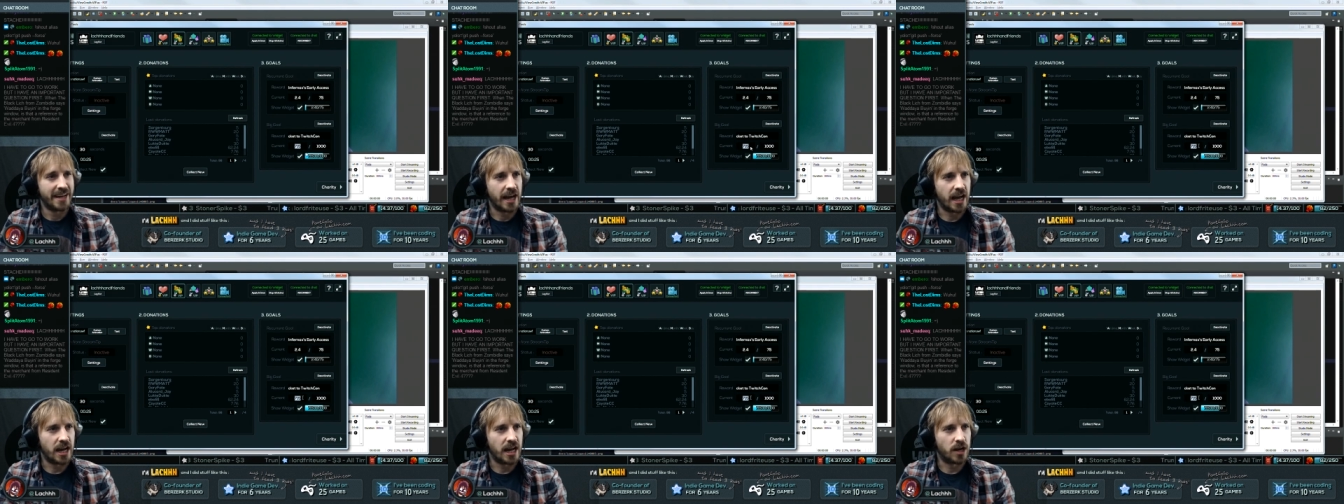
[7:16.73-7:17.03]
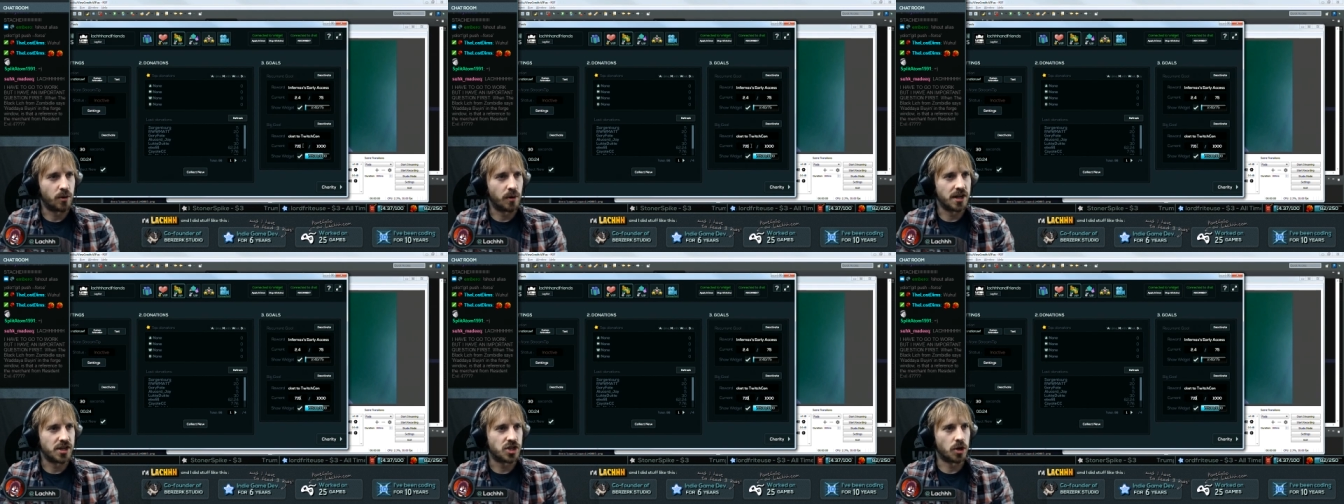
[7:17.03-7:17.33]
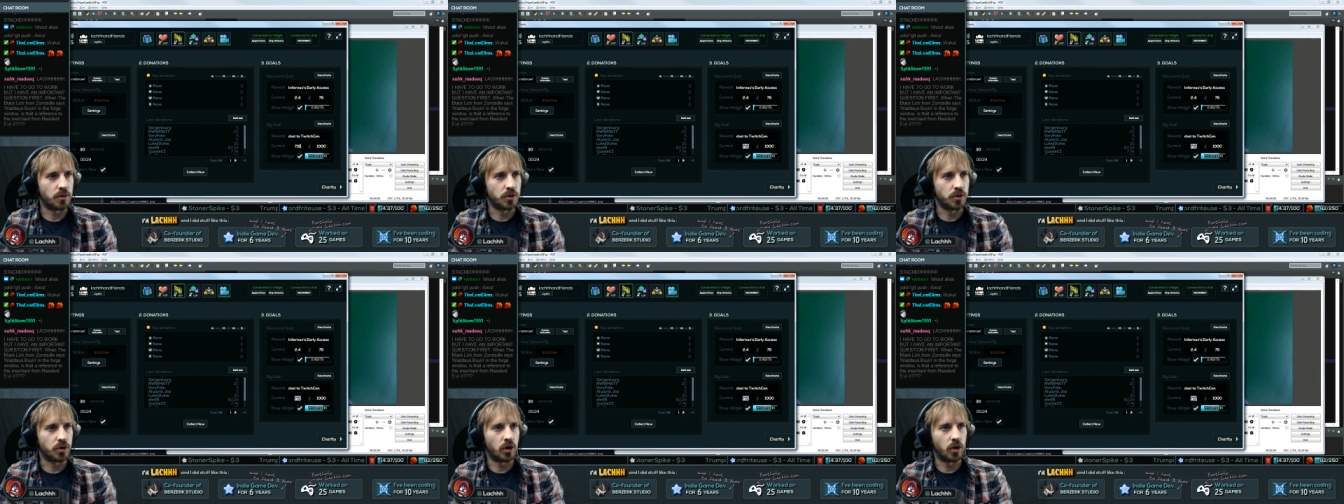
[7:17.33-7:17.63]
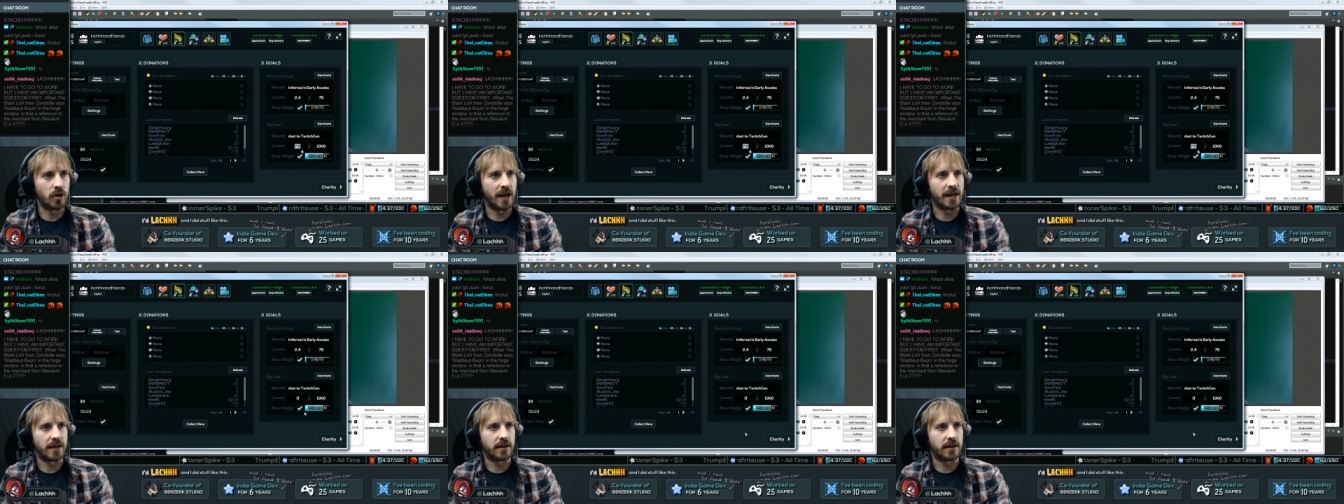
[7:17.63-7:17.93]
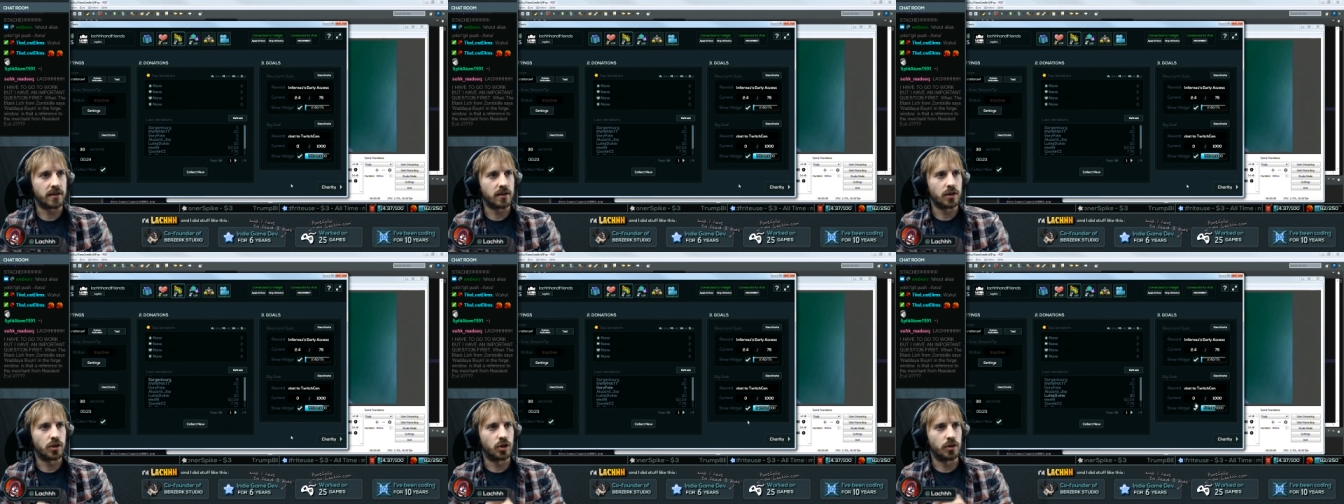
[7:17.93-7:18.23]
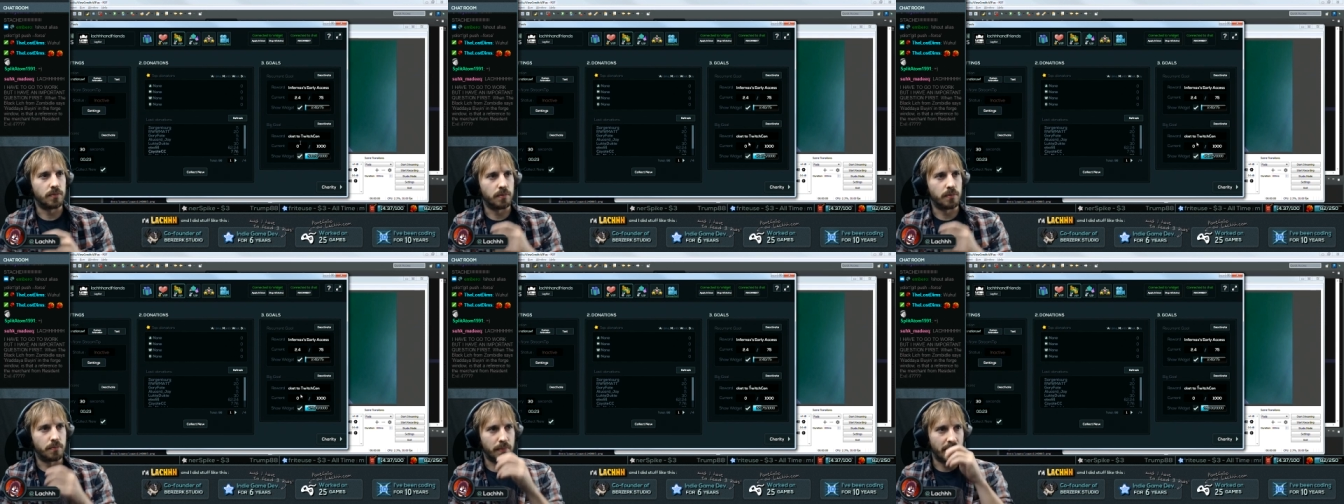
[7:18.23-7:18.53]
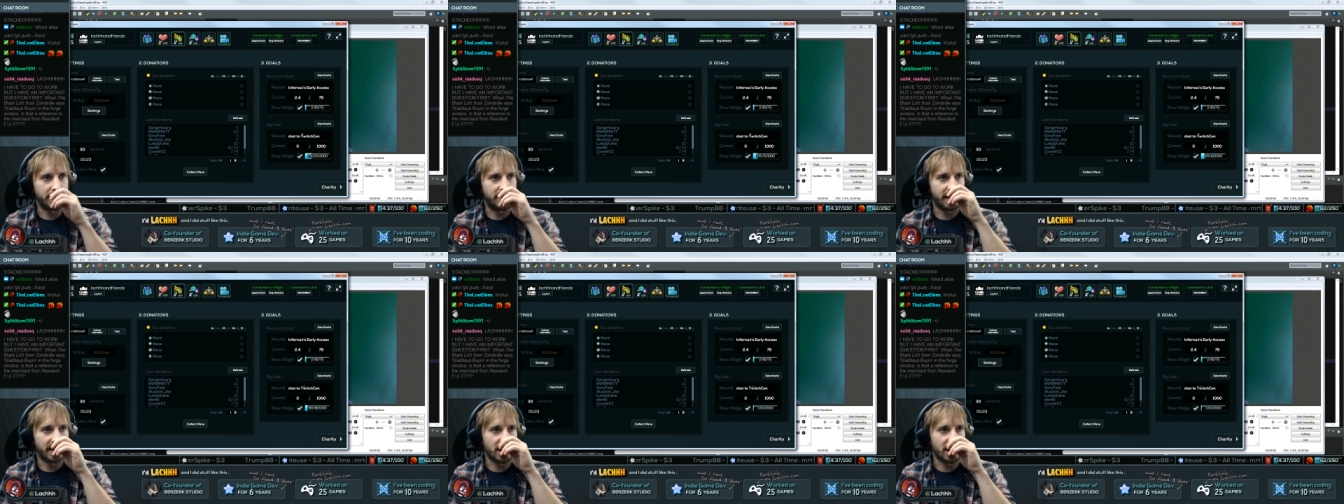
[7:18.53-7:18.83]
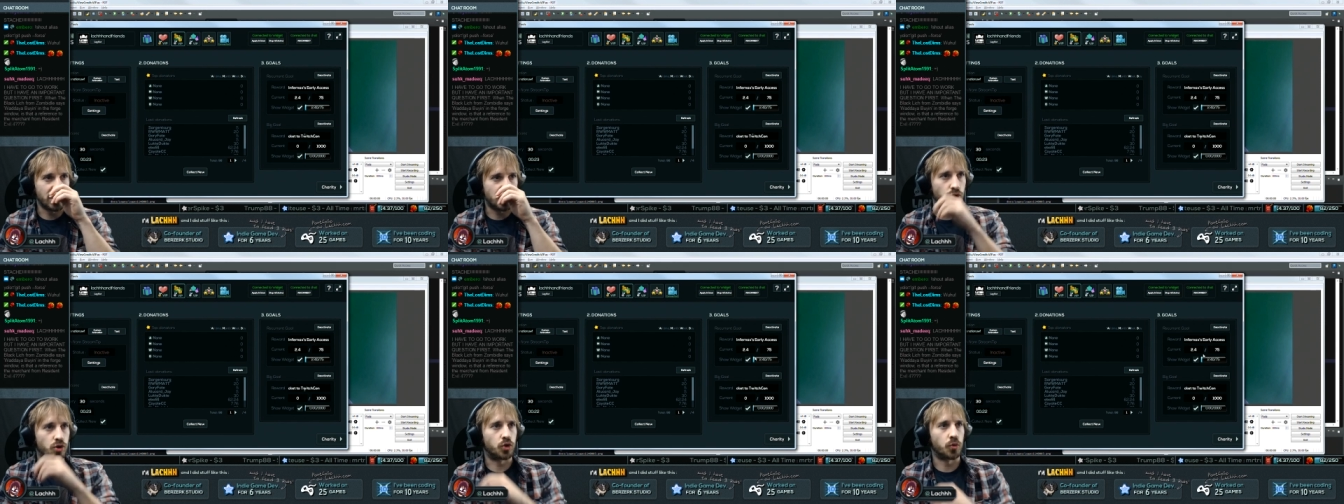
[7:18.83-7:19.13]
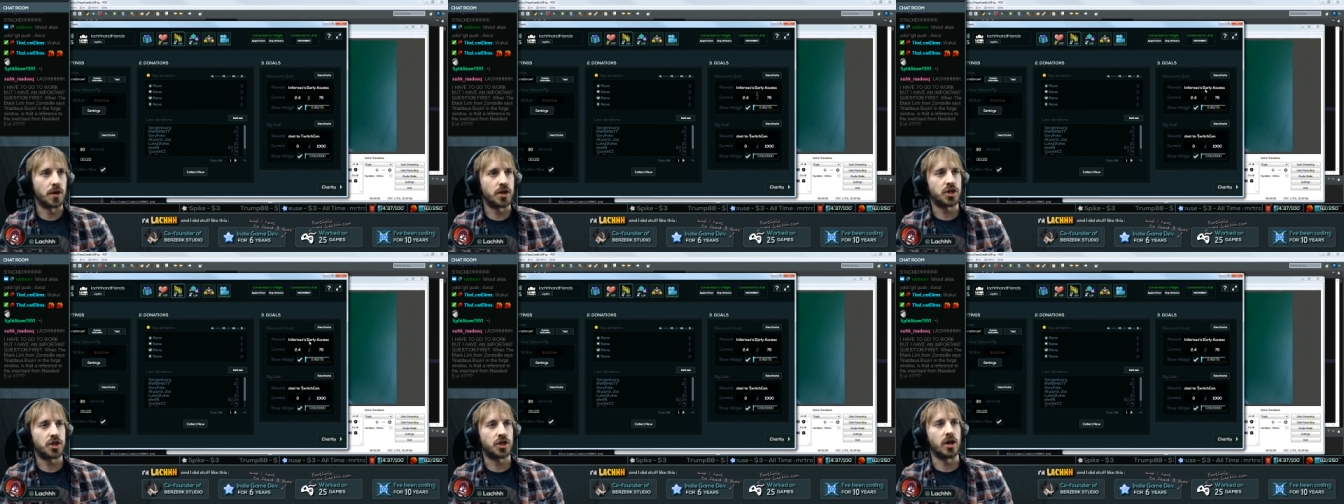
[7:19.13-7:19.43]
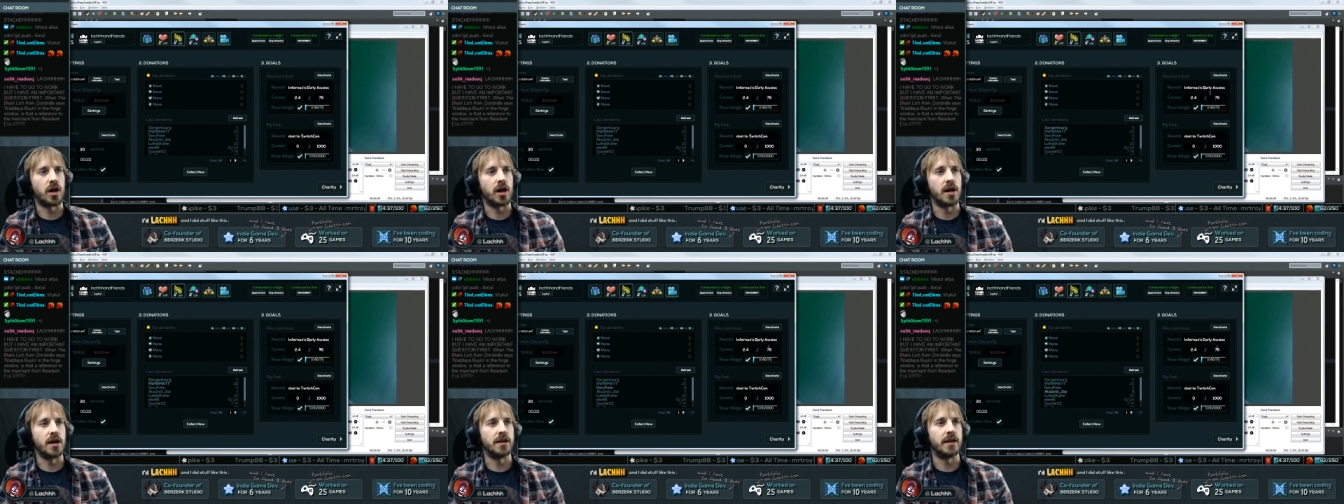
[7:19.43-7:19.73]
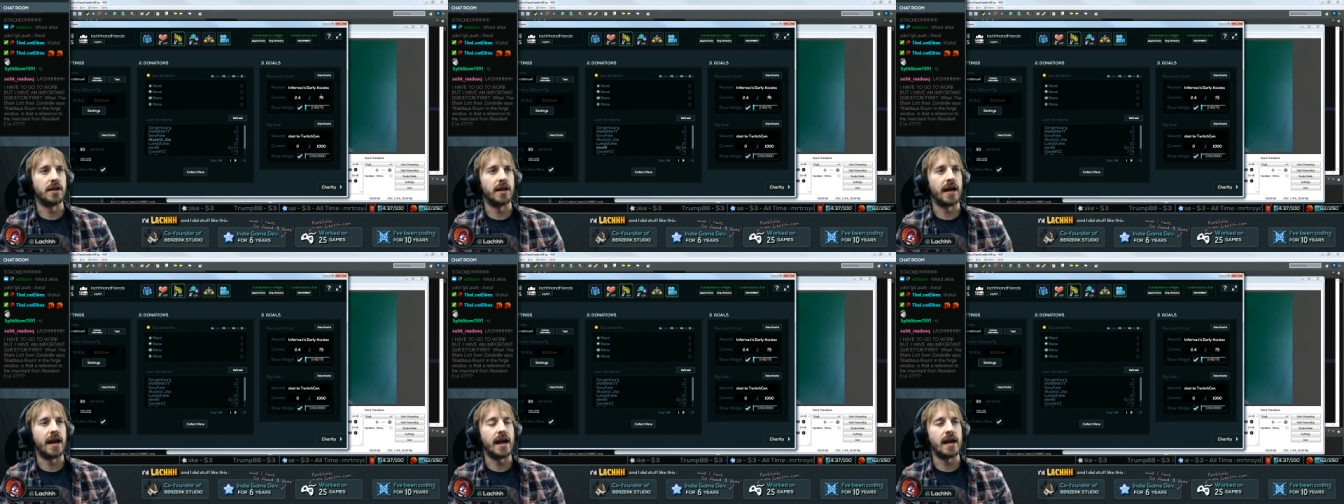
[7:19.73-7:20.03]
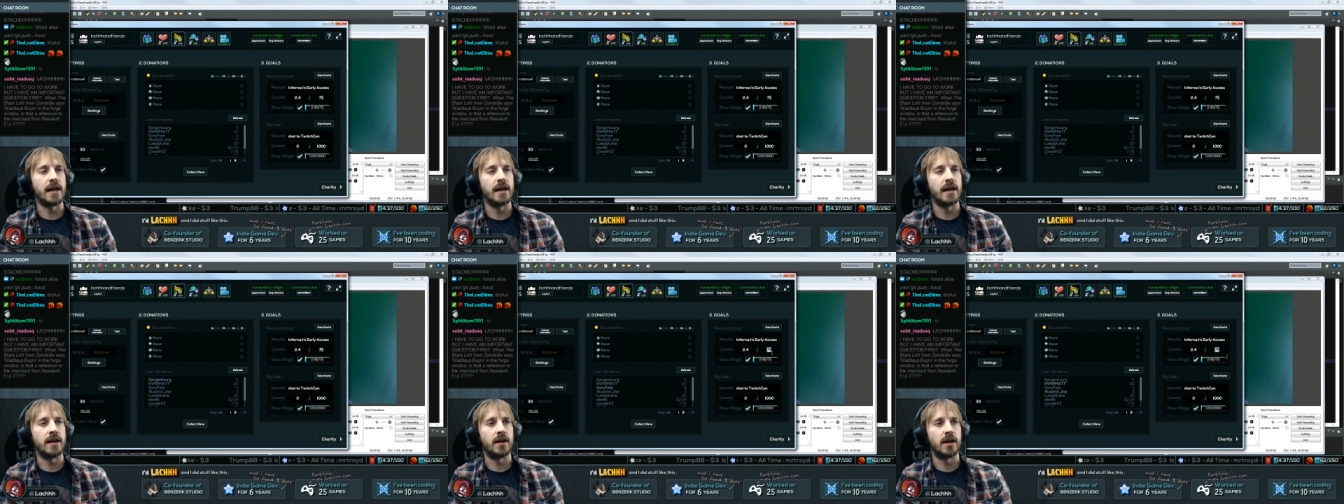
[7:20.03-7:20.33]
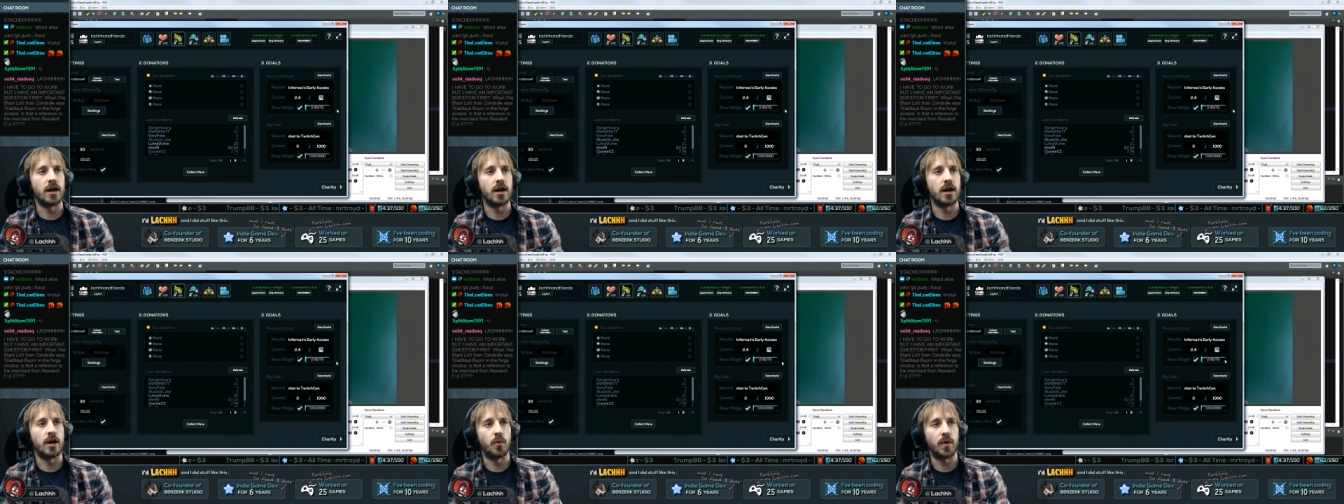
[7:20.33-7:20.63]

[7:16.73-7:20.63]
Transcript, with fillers: Anyway, so you go like, my tickets to TwitchCon and uh,